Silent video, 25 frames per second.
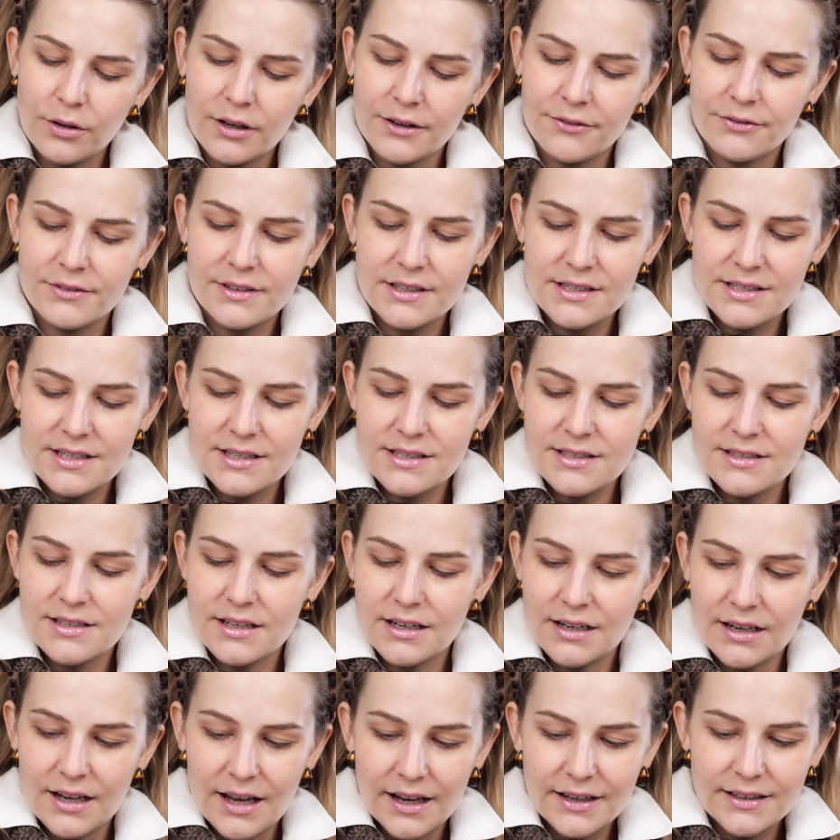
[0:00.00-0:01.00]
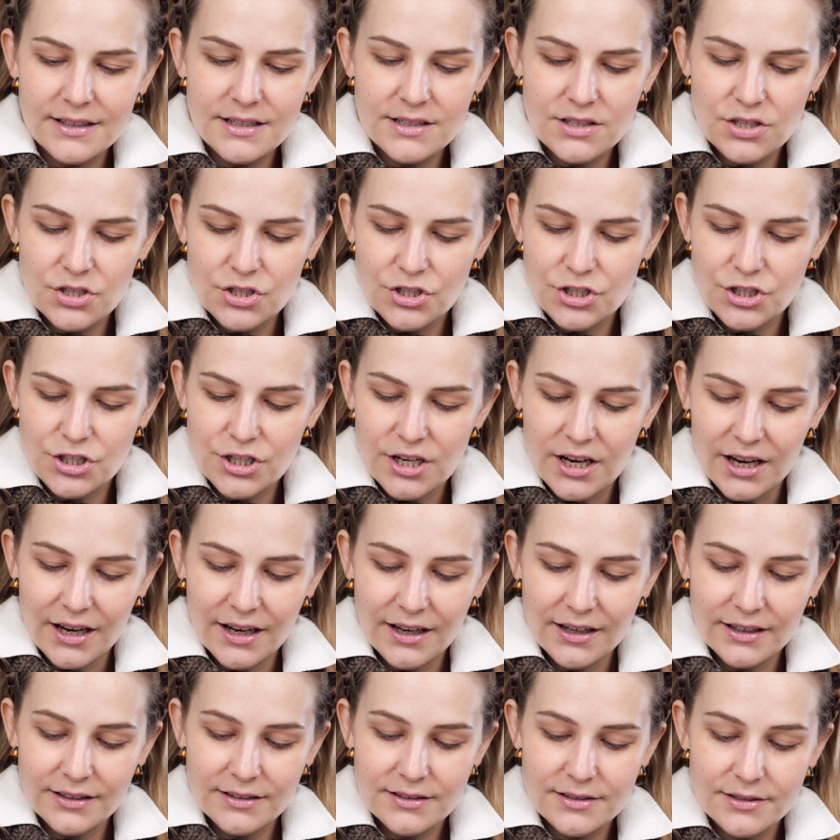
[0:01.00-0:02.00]
if this is the lightest
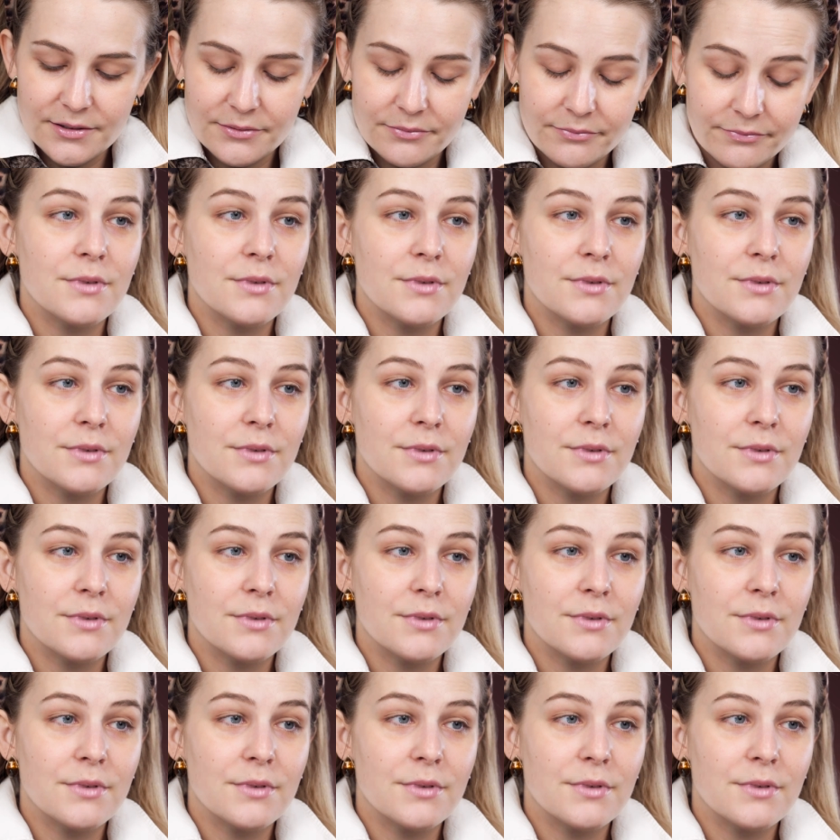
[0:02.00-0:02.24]
shade.